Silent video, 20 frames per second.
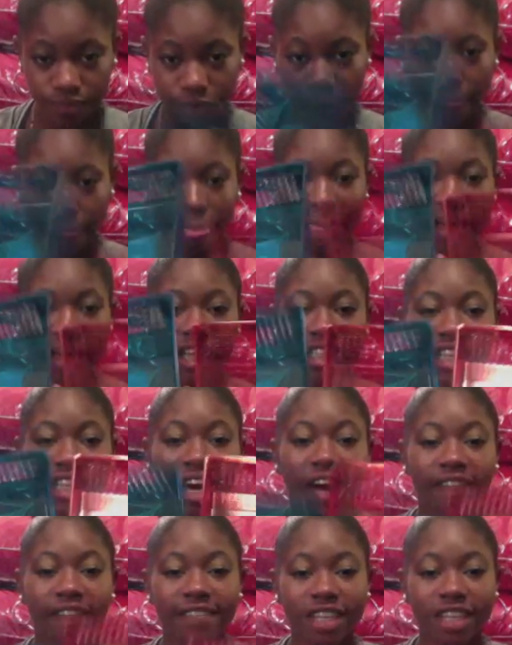Next, I
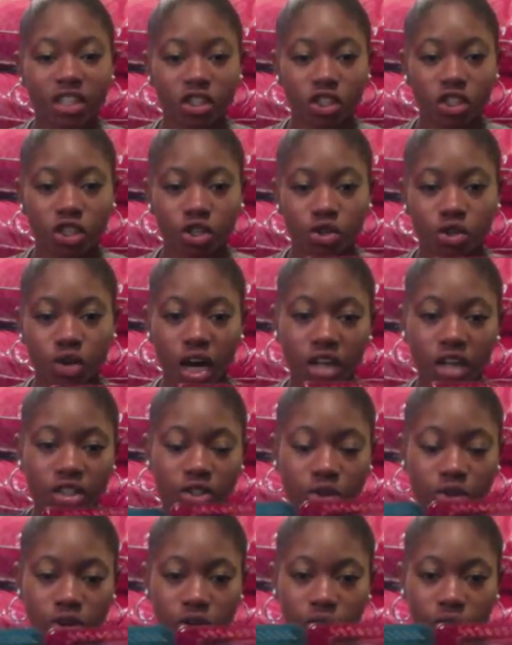have these two
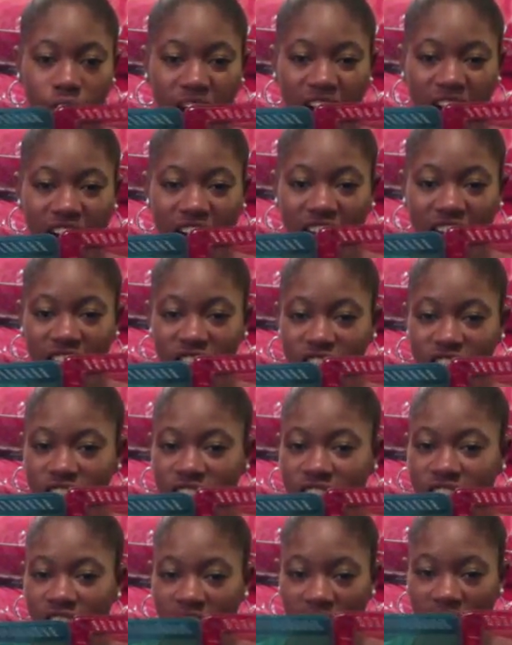drawer organizers
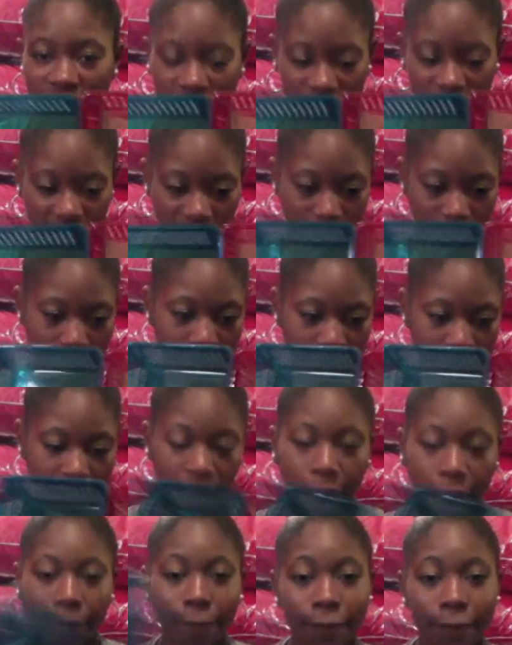that I can put like
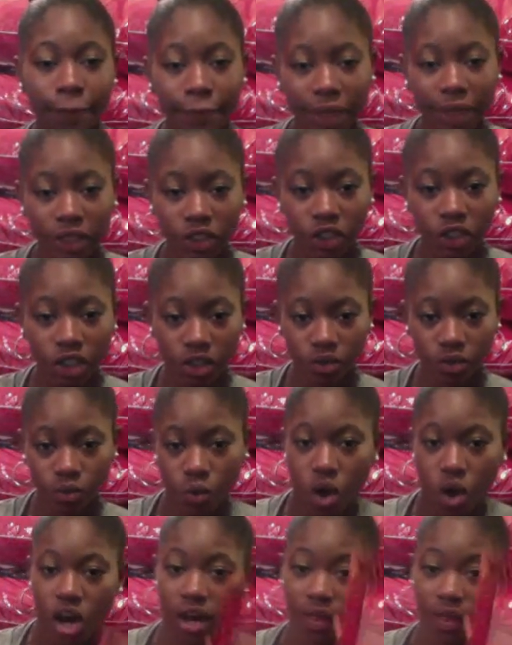pencils in
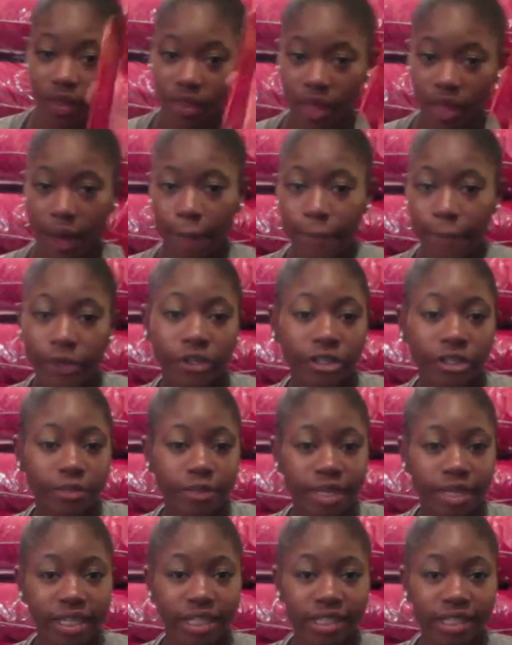one, and then like push
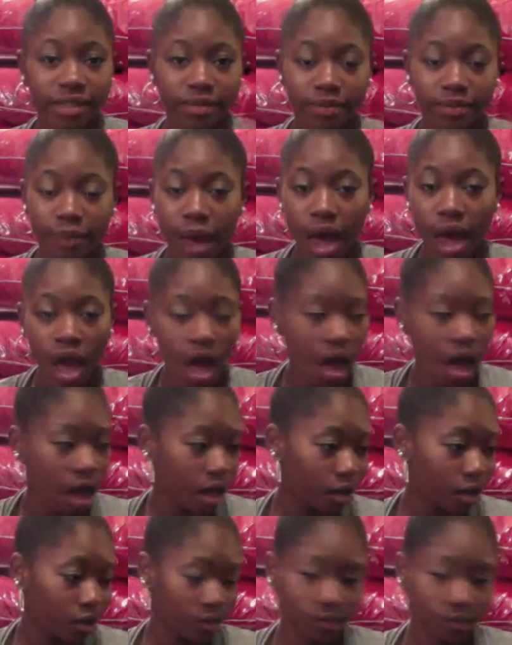pins and
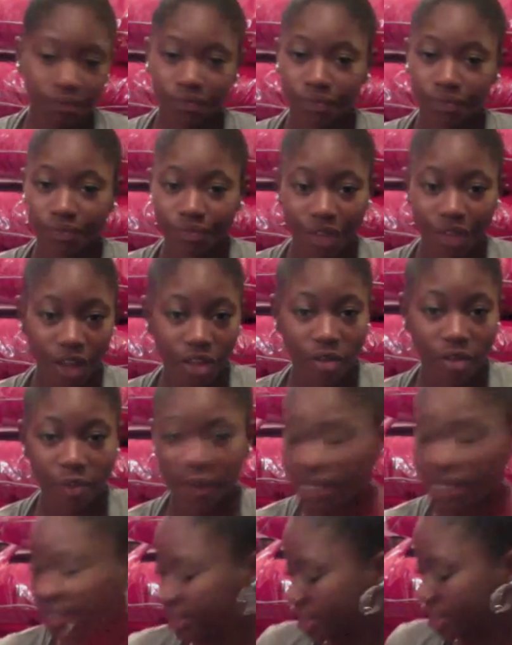other
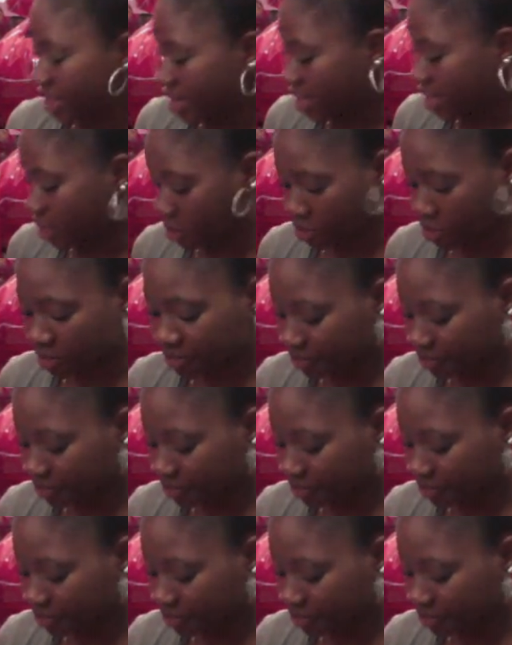pins in this one.